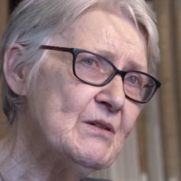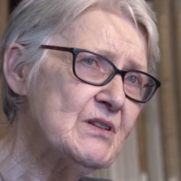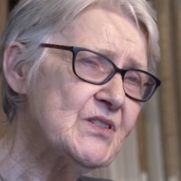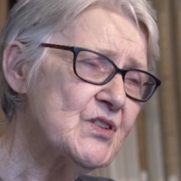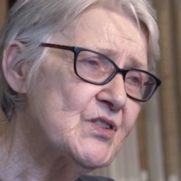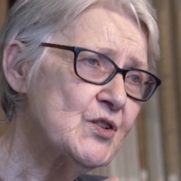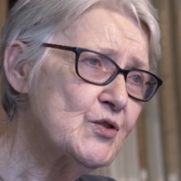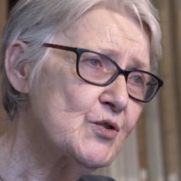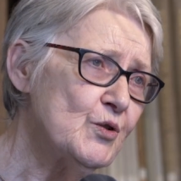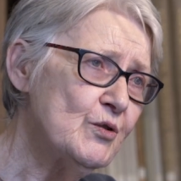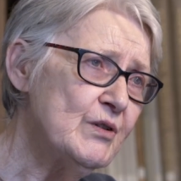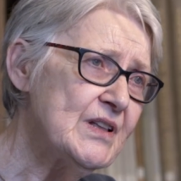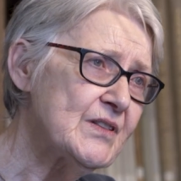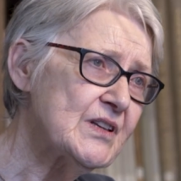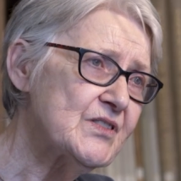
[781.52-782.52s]
is a
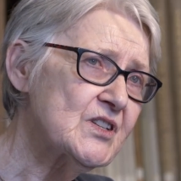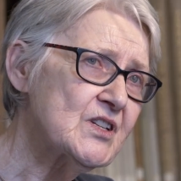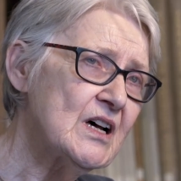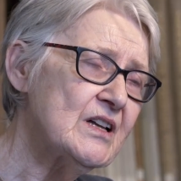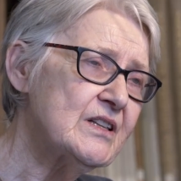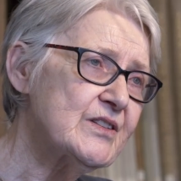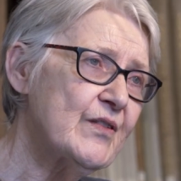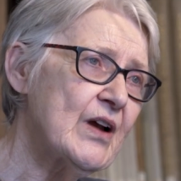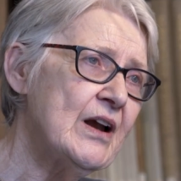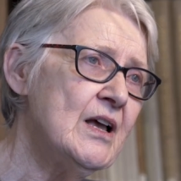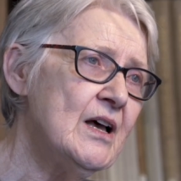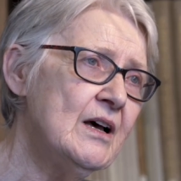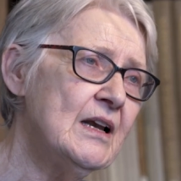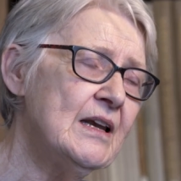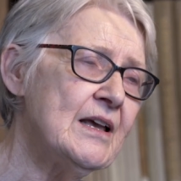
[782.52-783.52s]
story that starts
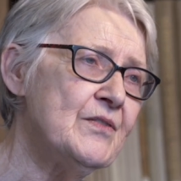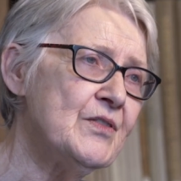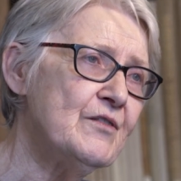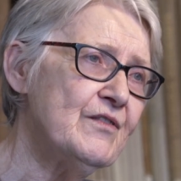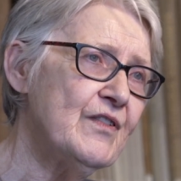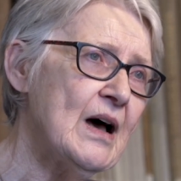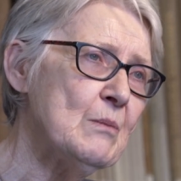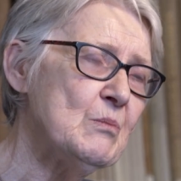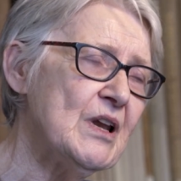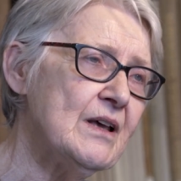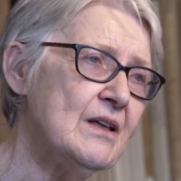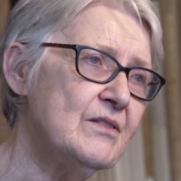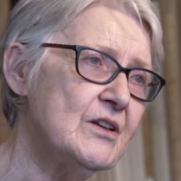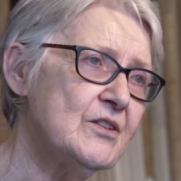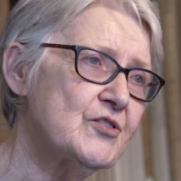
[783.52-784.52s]
very early in the
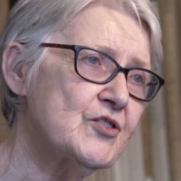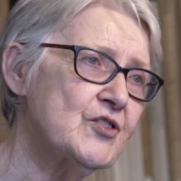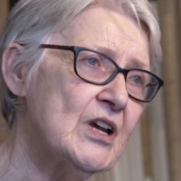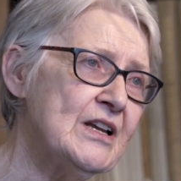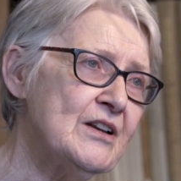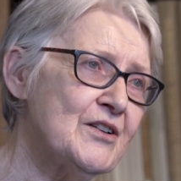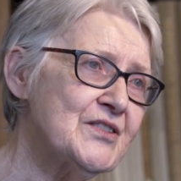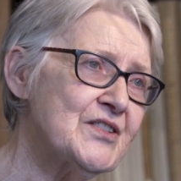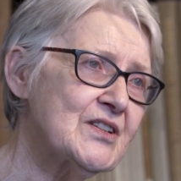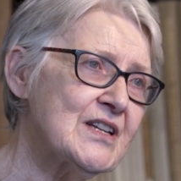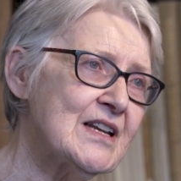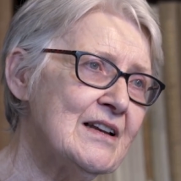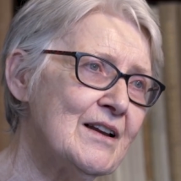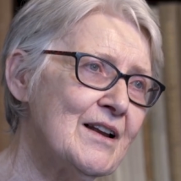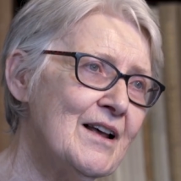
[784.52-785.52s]
family that Jane Austen